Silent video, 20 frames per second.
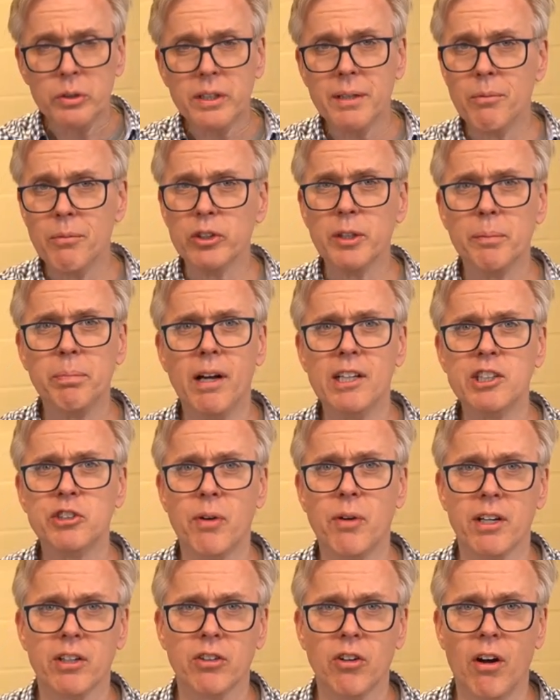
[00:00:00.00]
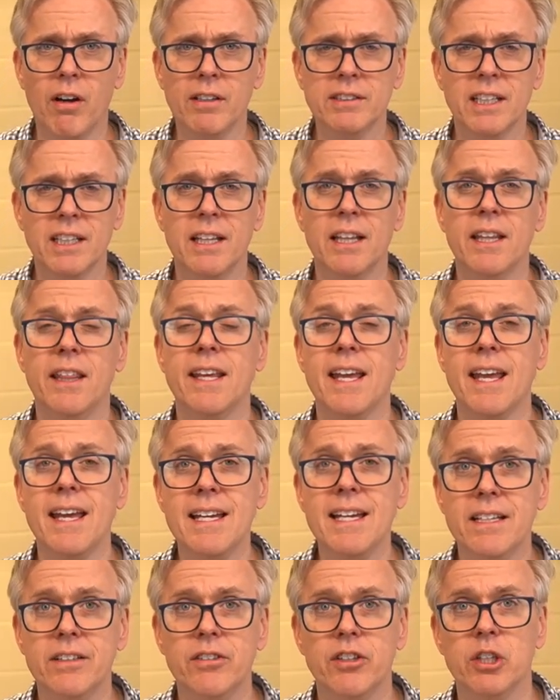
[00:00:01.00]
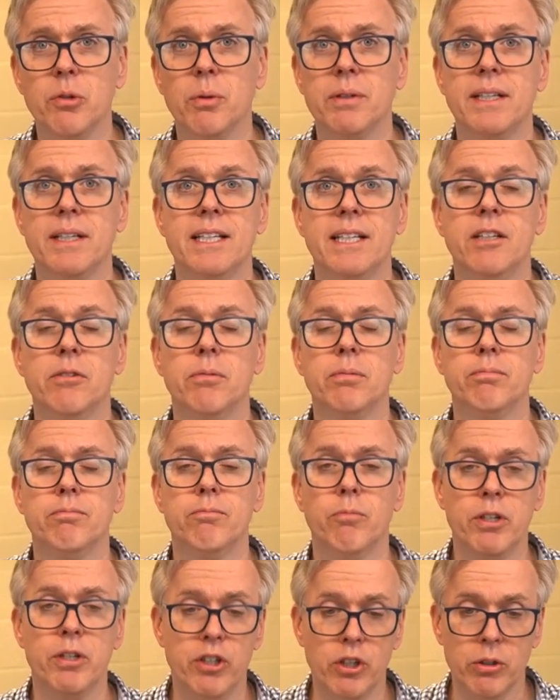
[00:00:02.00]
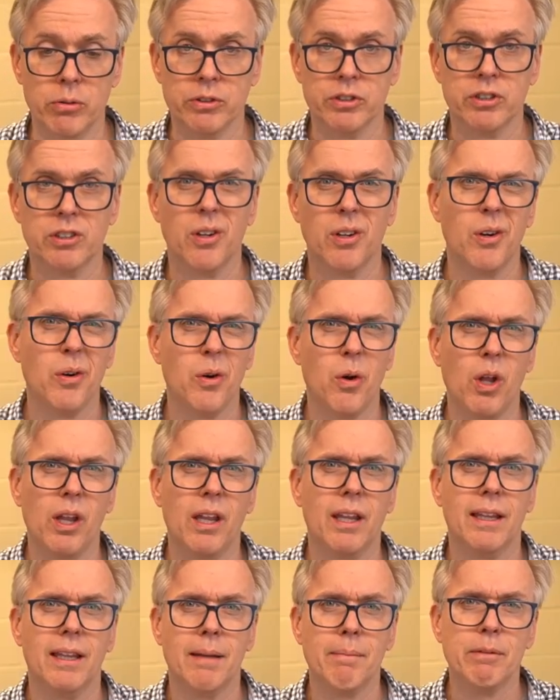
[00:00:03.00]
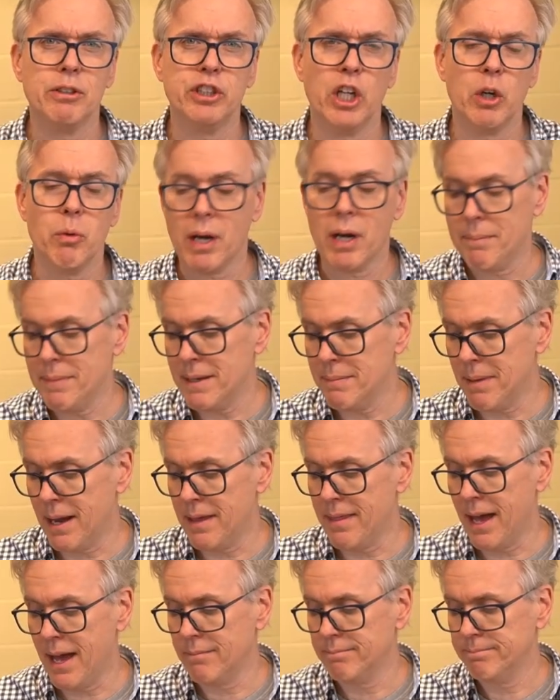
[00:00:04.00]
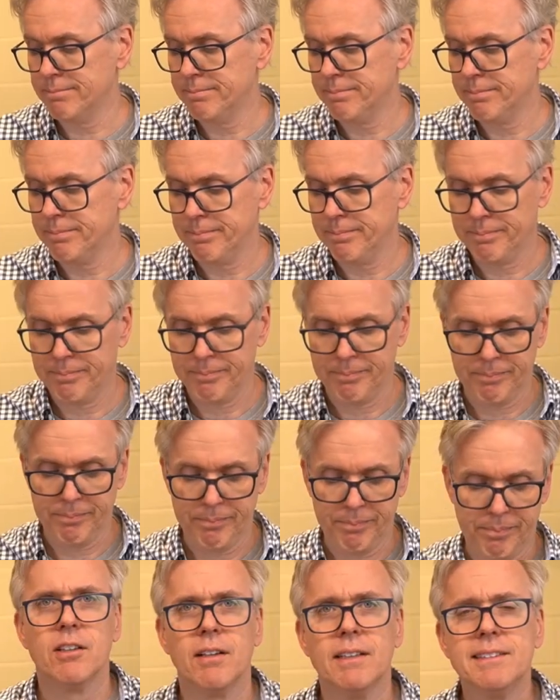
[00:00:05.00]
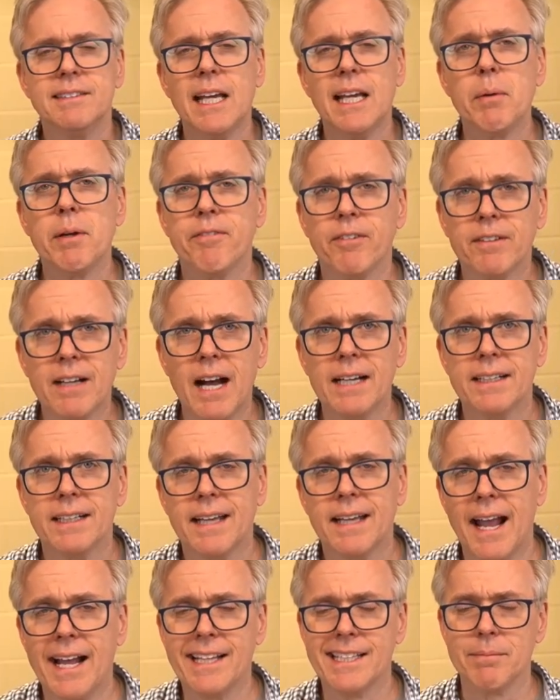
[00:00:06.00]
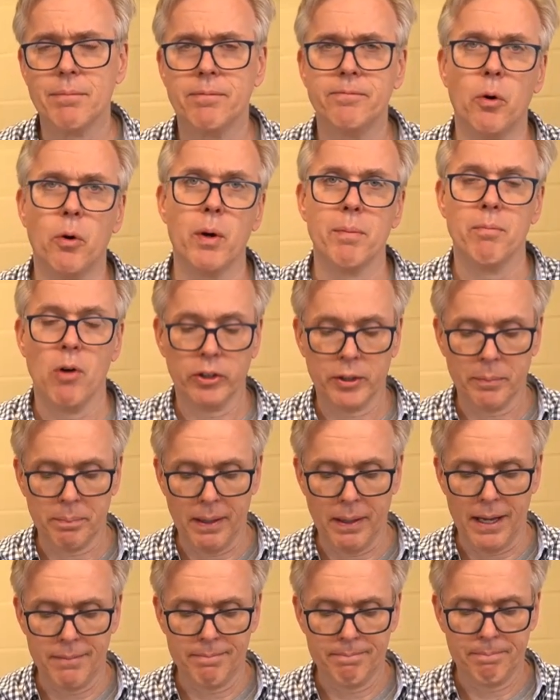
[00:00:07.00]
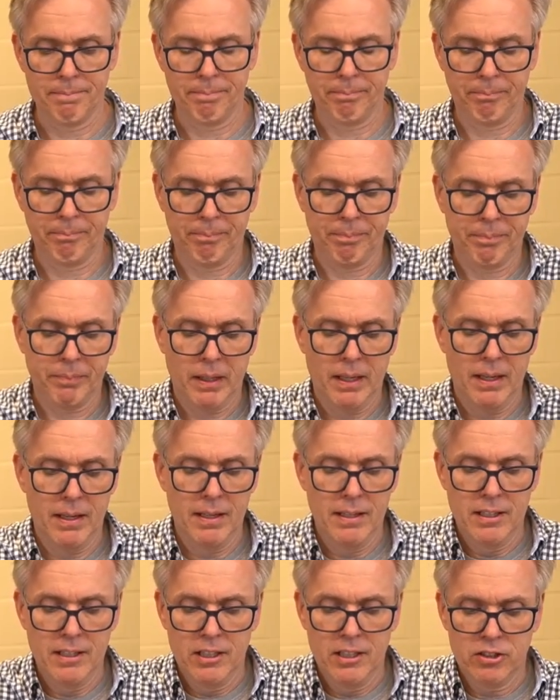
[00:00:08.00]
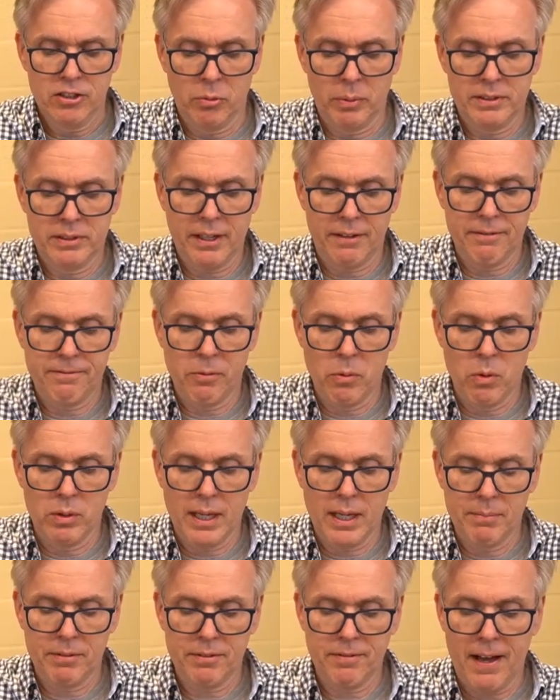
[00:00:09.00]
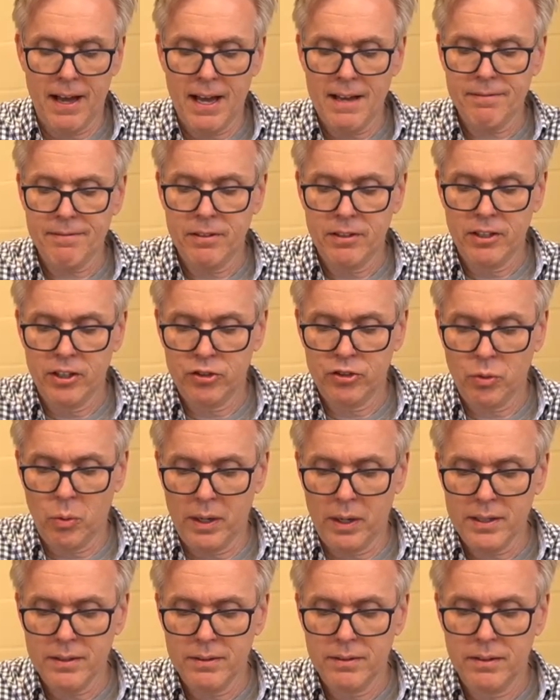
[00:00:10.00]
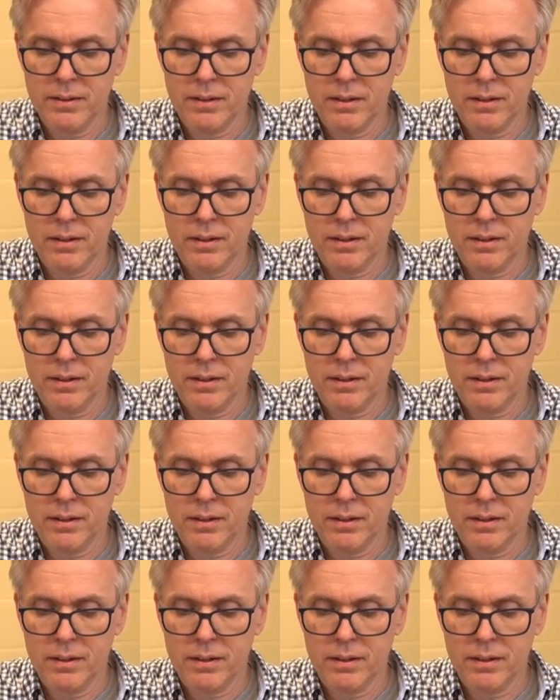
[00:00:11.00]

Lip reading: you can multiply straight across, and at the end, you would need to reduce. Let me show you what I mean by that. So let's say we forgot to cancel before we multiply. So we'd say 4 times 5 is 20.